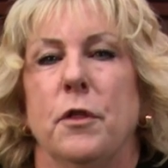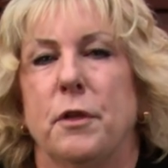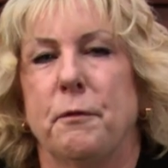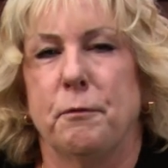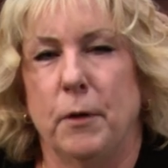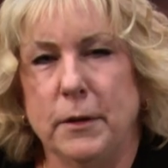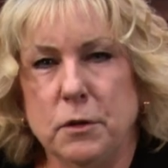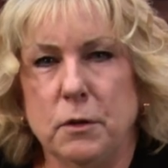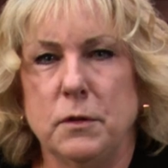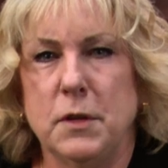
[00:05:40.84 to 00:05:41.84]
The
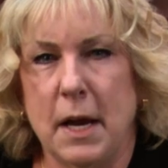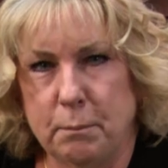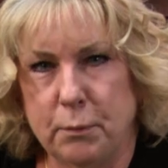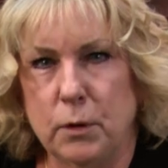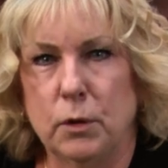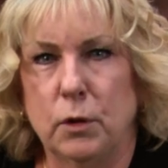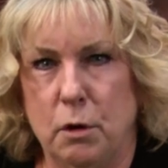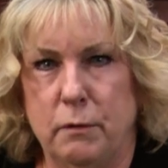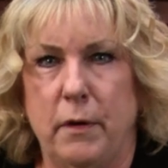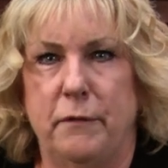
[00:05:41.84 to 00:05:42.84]
frontal temporal
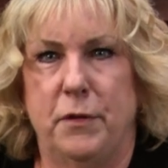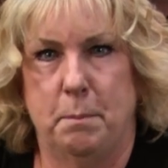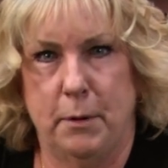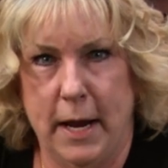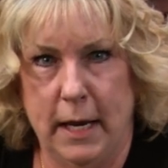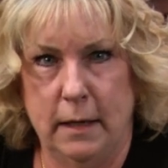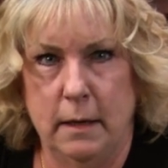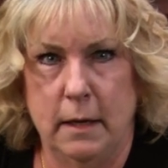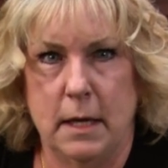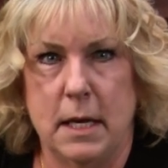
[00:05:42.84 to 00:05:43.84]
lobe of the brain
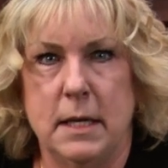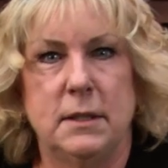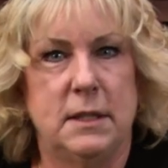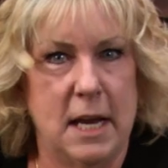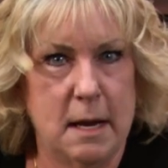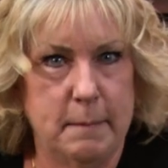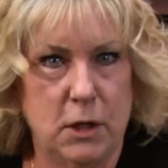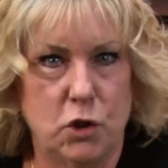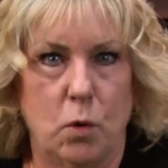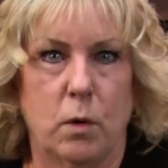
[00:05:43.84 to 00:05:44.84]
is
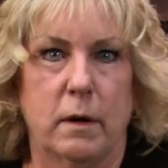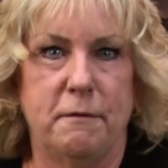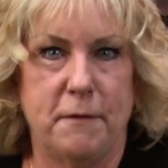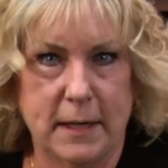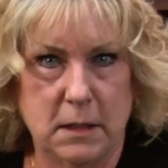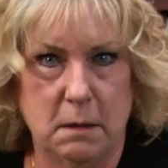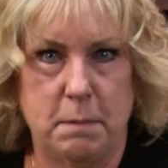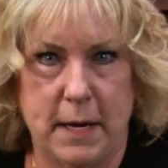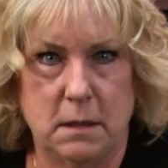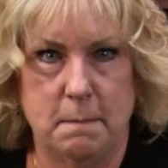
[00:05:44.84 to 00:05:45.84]
damaged or affected
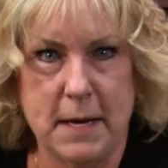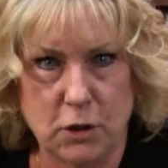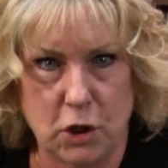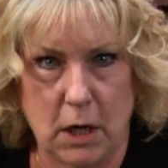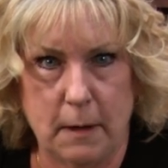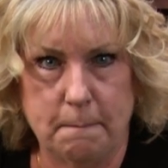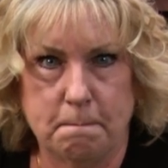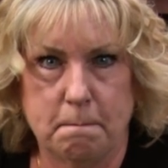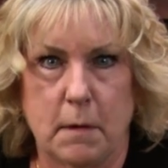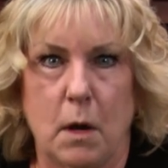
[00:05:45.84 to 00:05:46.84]
by dementia.
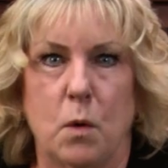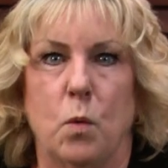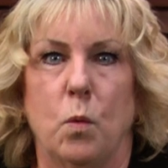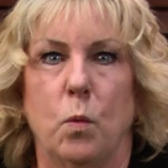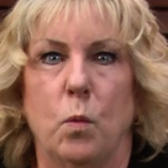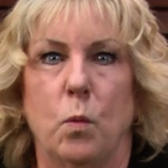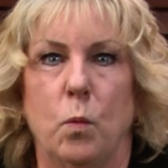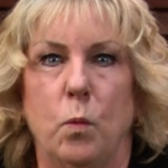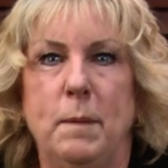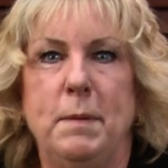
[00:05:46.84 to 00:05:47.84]

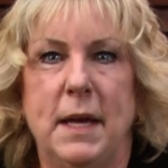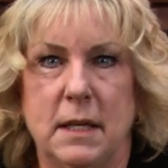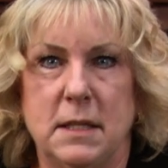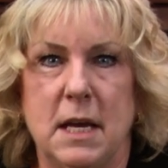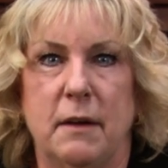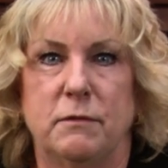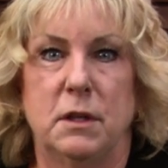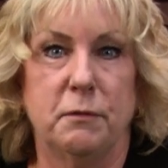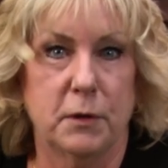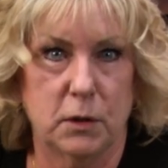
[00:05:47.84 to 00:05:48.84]
We begin to have
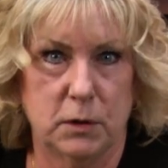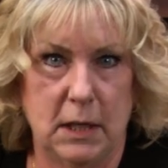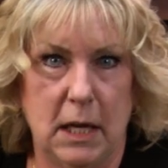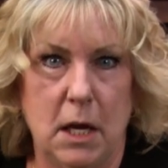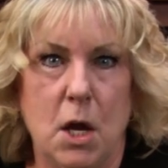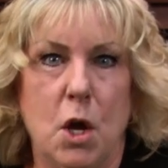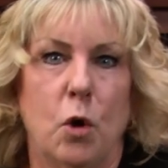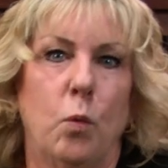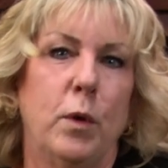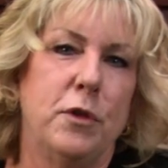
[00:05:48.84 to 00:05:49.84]
difficulty
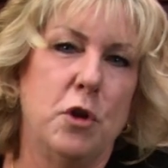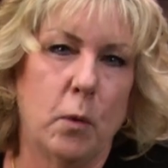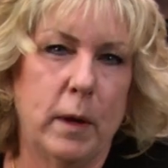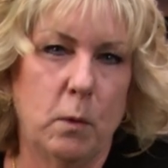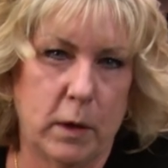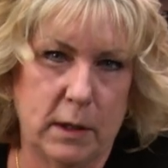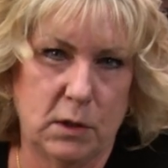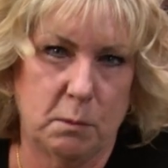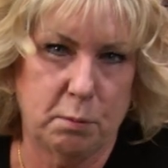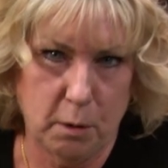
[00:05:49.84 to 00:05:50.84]
with knowing what
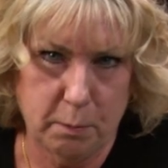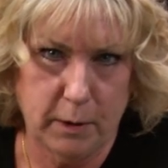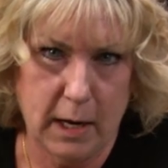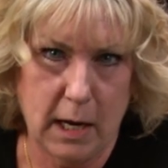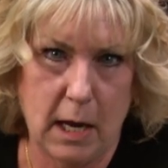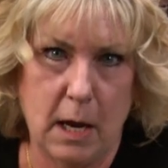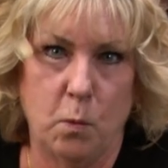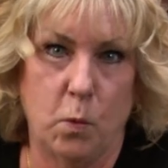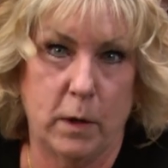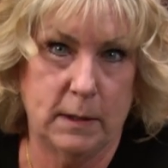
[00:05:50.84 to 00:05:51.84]
is appropriate
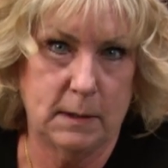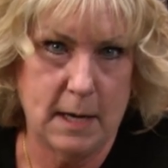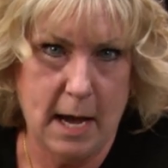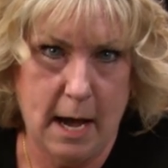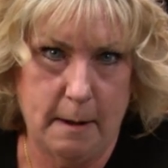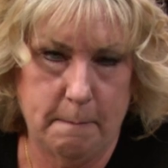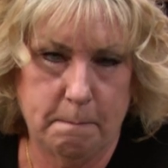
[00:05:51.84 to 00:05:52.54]
and what is not.